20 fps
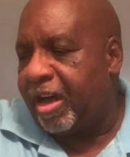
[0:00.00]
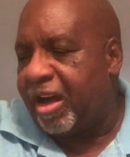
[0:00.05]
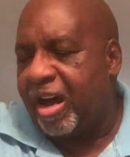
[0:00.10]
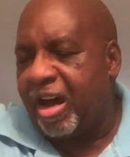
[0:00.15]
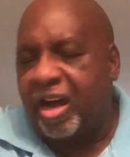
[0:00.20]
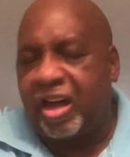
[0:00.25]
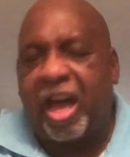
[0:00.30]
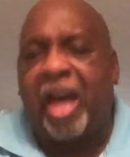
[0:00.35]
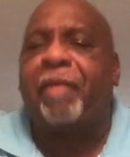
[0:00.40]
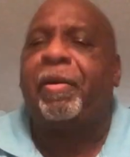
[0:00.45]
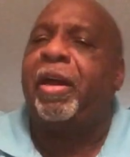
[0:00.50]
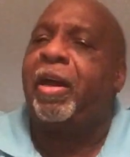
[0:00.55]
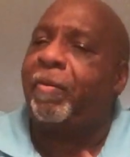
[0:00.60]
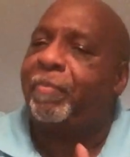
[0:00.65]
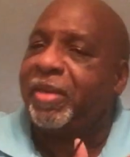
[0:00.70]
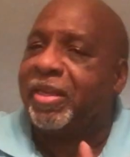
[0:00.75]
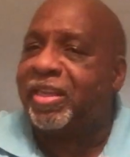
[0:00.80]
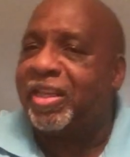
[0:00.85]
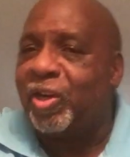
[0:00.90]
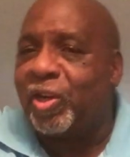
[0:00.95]
I
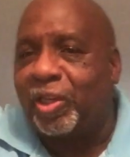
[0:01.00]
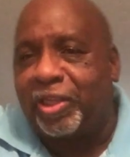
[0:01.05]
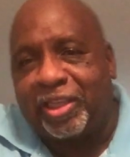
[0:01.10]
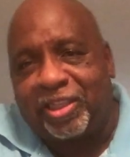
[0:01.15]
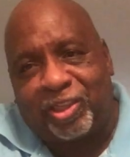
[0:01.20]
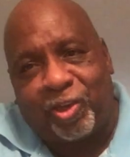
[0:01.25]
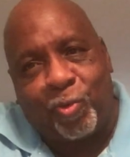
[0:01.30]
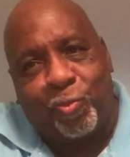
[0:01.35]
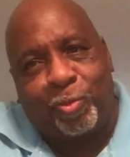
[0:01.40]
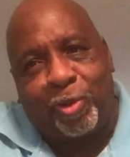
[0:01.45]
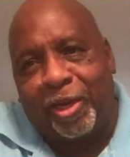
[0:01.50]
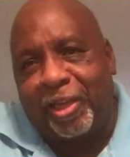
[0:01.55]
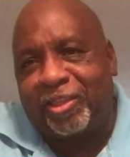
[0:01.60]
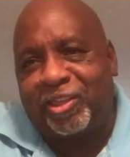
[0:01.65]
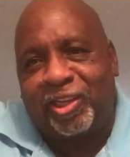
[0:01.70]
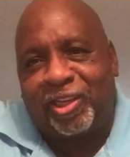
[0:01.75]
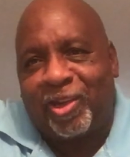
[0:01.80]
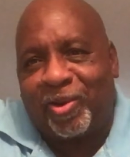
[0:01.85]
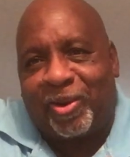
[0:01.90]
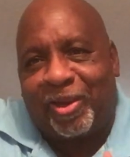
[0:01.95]
have been doing this so
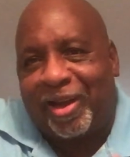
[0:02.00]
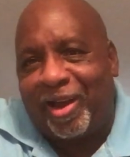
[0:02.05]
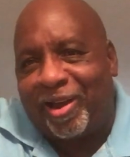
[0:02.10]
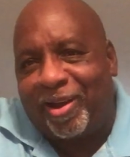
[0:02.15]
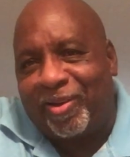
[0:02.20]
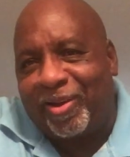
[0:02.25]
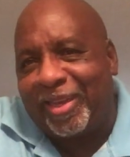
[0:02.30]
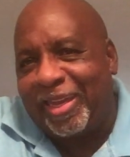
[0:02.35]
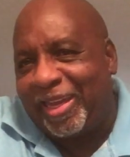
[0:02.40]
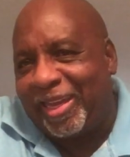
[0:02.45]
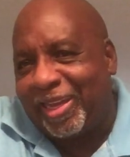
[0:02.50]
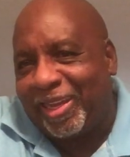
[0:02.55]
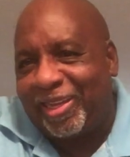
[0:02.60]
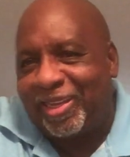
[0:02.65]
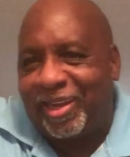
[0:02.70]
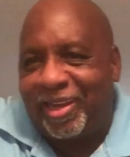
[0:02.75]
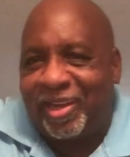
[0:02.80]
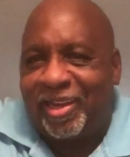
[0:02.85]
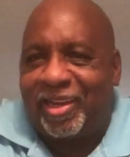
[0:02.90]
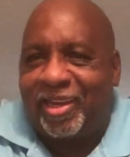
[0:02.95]
much, you know, and all
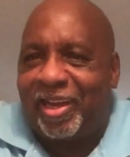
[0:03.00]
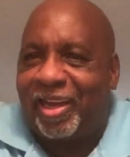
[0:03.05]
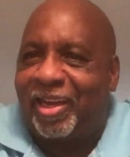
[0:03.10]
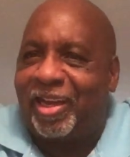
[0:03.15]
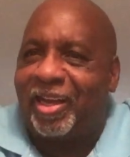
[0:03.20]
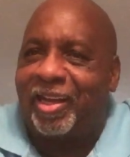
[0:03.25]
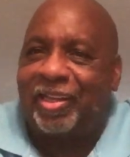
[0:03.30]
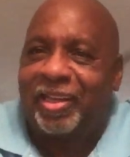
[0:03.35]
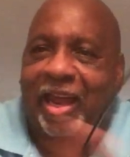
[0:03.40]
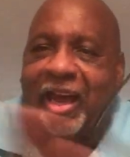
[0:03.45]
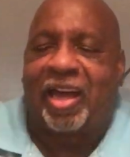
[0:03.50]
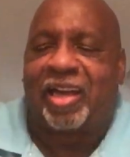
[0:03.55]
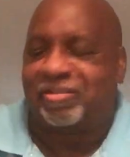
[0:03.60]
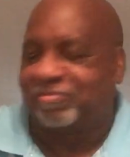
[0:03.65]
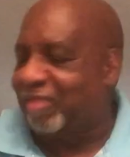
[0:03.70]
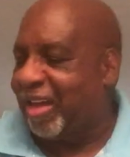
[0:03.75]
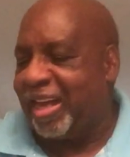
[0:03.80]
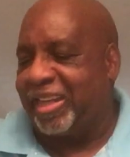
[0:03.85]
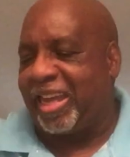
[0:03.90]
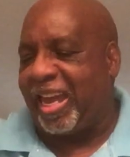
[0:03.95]

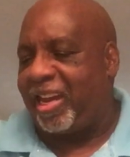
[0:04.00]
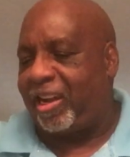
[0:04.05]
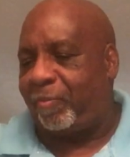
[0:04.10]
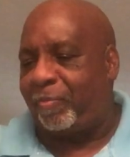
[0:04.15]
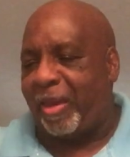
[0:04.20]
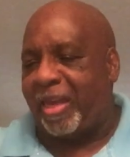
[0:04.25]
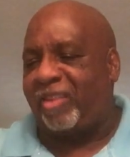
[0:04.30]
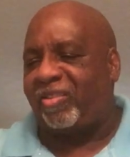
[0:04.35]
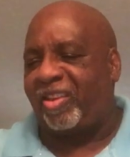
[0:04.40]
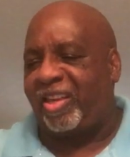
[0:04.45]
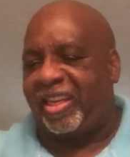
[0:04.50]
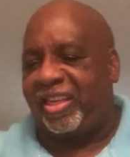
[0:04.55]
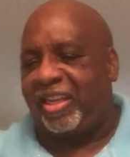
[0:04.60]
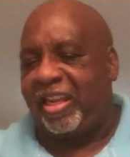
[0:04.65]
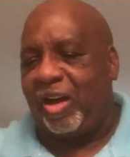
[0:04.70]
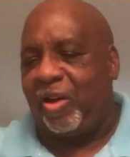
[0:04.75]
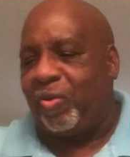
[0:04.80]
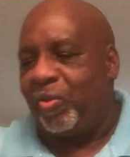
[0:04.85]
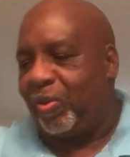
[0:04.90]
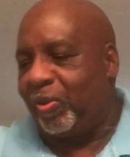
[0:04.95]
that. I kind of basically
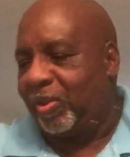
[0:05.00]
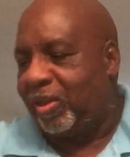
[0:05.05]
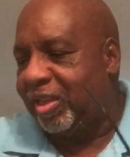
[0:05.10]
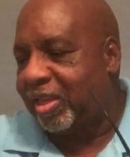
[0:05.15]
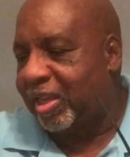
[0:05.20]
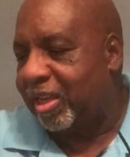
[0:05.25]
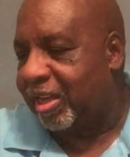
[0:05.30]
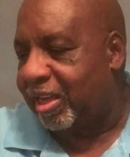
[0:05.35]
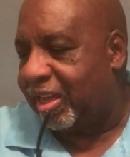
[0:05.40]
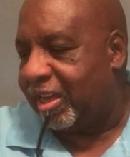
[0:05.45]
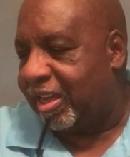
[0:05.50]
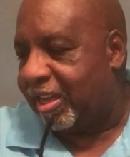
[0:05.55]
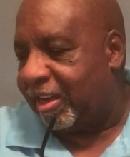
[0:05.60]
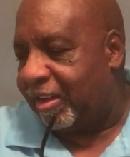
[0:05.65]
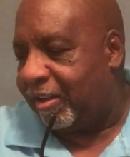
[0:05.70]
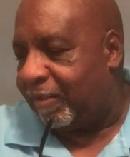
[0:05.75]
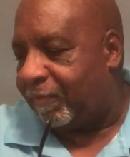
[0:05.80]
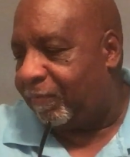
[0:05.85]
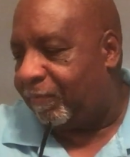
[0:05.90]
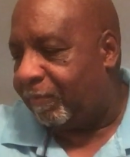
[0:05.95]
know.
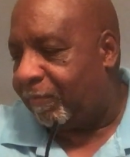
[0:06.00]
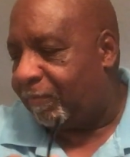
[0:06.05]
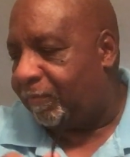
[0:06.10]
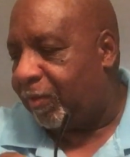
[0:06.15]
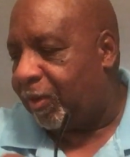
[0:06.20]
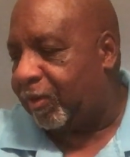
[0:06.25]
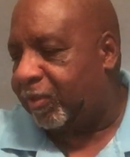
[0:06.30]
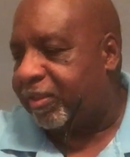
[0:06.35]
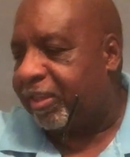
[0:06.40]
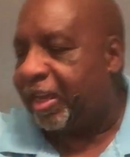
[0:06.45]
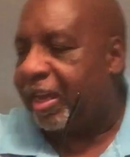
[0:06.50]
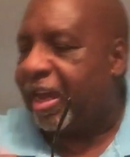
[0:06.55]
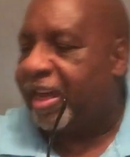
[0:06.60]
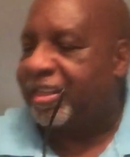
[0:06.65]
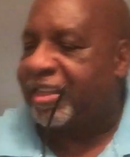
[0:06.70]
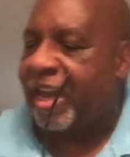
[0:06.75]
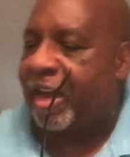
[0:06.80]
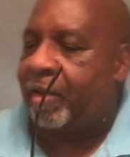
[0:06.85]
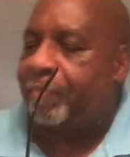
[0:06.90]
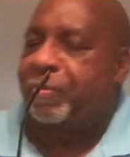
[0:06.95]
First thing,
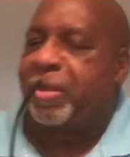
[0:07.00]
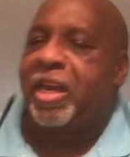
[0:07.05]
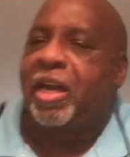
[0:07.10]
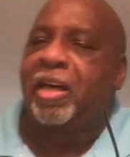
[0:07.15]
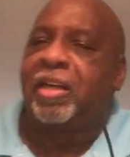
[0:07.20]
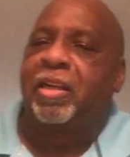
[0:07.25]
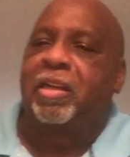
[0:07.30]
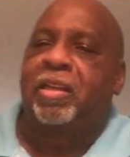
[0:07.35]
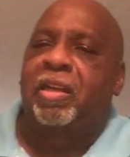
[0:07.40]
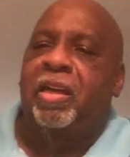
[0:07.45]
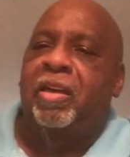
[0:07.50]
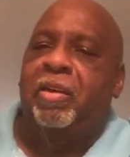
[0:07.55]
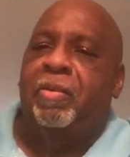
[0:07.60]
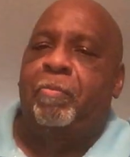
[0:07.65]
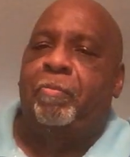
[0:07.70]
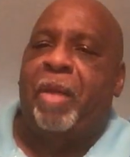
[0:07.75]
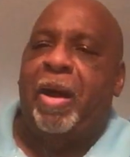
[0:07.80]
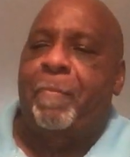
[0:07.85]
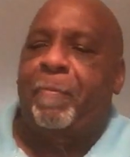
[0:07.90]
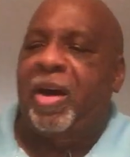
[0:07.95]
I got me
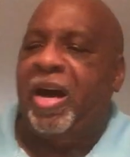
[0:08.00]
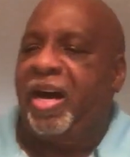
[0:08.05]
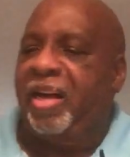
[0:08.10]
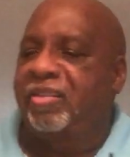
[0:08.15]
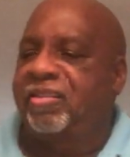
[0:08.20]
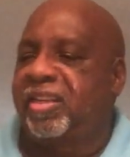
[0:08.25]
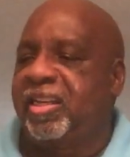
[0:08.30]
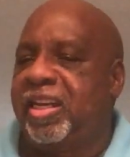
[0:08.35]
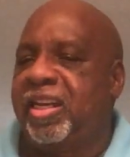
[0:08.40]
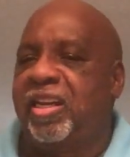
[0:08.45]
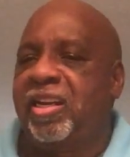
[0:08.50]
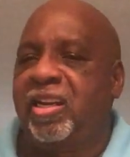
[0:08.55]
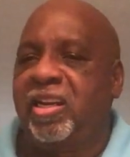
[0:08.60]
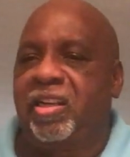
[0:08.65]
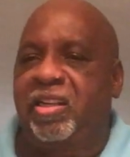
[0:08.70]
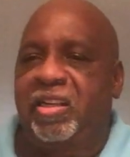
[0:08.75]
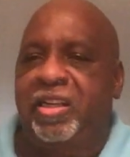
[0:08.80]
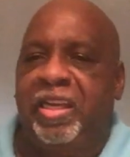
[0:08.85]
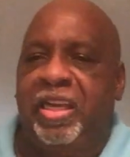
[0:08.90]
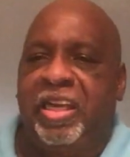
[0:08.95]
my box
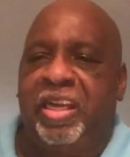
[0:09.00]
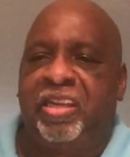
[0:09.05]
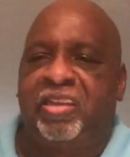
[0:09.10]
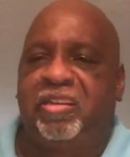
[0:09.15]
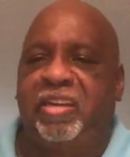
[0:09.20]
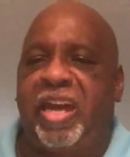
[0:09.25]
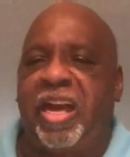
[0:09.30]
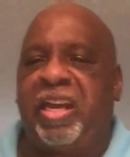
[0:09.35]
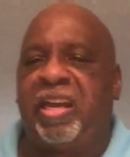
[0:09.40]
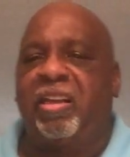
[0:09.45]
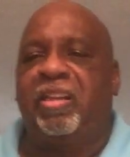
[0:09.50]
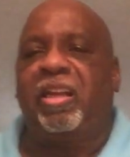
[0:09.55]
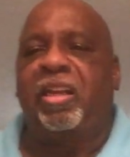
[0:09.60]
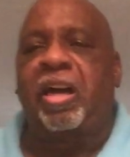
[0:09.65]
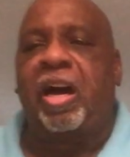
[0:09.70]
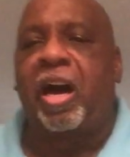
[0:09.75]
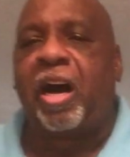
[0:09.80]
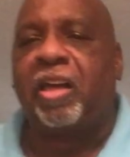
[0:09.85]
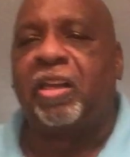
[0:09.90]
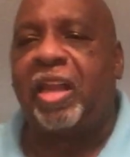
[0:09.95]
here. It's got
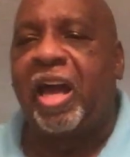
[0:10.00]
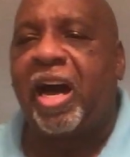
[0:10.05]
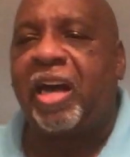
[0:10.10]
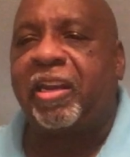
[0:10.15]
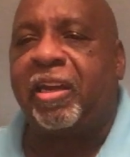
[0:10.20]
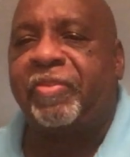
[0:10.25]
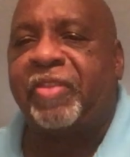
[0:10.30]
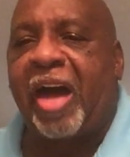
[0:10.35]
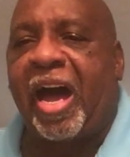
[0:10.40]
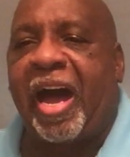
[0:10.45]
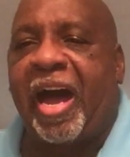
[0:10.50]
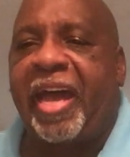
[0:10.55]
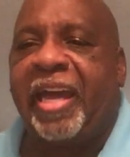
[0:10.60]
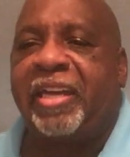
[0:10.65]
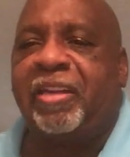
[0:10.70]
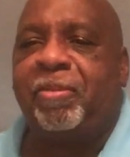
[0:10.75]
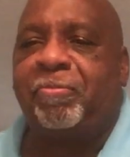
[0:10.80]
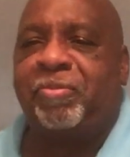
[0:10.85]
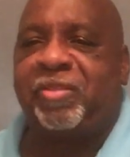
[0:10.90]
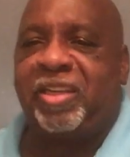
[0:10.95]
a lot of the
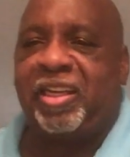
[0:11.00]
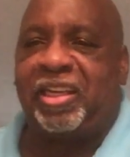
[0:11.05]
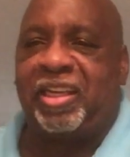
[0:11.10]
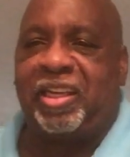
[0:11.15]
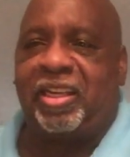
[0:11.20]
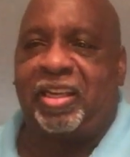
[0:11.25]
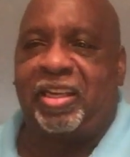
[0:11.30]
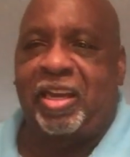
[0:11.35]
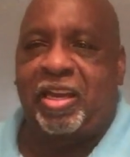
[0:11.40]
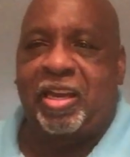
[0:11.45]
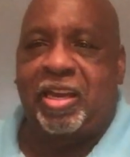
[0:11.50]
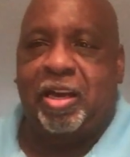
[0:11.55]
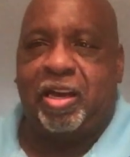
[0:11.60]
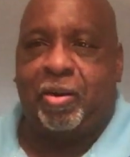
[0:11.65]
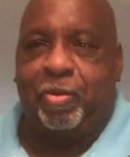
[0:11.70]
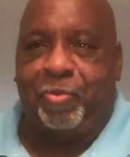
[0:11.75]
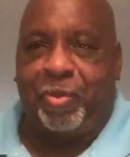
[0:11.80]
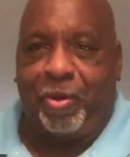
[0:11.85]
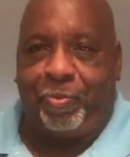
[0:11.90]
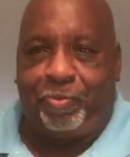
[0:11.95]
items in it.
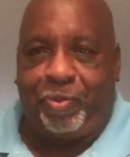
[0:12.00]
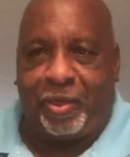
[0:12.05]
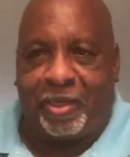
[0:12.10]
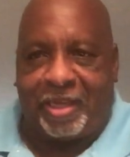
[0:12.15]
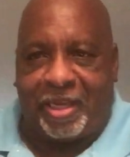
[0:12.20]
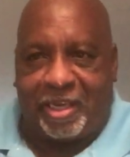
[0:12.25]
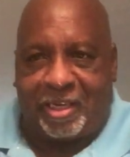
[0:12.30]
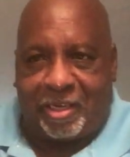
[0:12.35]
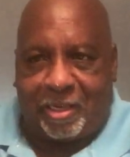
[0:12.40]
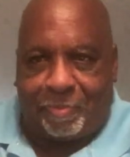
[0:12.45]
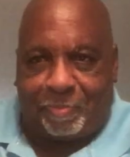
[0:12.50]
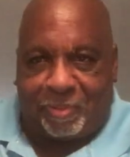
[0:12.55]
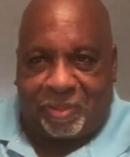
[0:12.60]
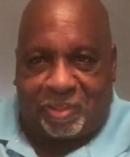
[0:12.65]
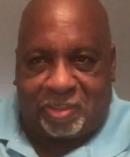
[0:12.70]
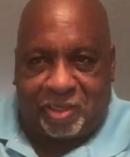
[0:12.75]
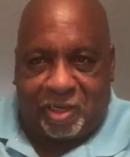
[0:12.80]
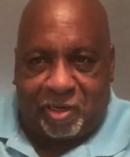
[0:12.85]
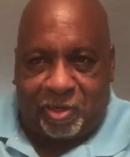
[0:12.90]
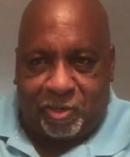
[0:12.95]
I'm going to put that up
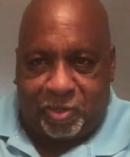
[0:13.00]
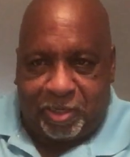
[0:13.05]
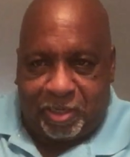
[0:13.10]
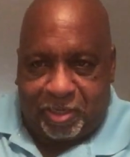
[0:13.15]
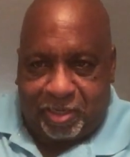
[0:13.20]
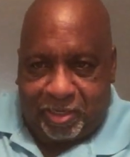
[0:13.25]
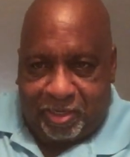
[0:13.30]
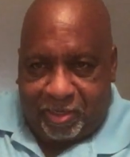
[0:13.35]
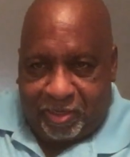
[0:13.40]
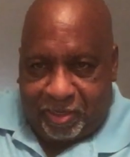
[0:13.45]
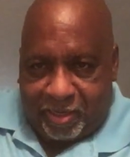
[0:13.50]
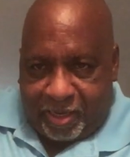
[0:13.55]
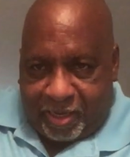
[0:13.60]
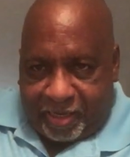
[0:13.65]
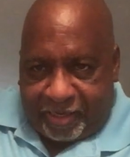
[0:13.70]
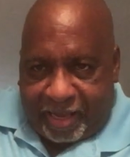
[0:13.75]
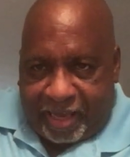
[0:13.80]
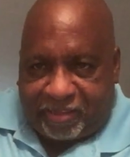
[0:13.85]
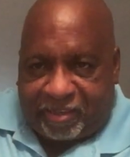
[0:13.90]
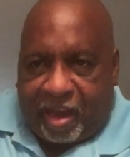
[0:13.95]
and show you.
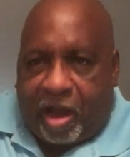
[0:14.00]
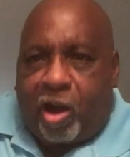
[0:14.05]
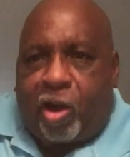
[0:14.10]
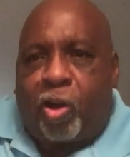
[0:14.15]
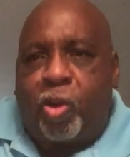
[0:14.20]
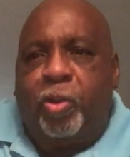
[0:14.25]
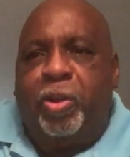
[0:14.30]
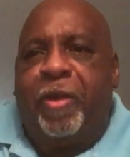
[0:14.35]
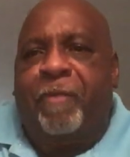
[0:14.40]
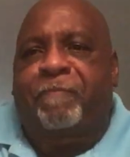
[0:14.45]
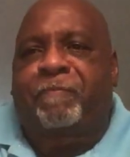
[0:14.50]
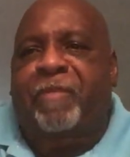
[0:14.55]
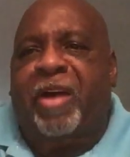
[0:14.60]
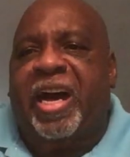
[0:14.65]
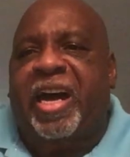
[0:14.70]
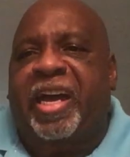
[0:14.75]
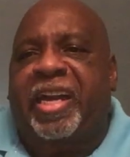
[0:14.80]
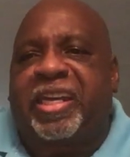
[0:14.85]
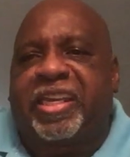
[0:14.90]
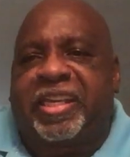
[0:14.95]
That's all your
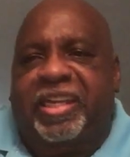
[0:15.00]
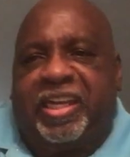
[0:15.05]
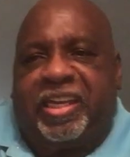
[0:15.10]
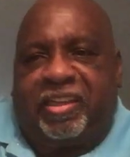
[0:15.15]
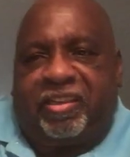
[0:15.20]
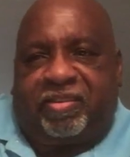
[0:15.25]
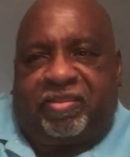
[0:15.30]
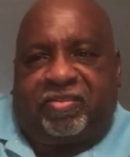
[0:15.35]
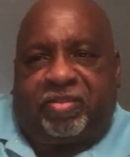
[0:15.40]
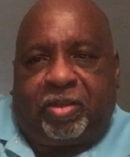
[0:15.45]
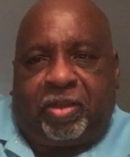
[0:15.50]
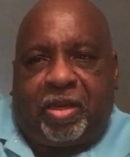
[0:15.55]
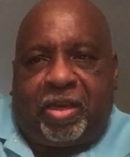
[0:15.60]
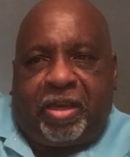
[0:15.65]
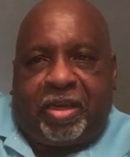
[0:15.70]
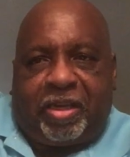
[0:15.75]
findings.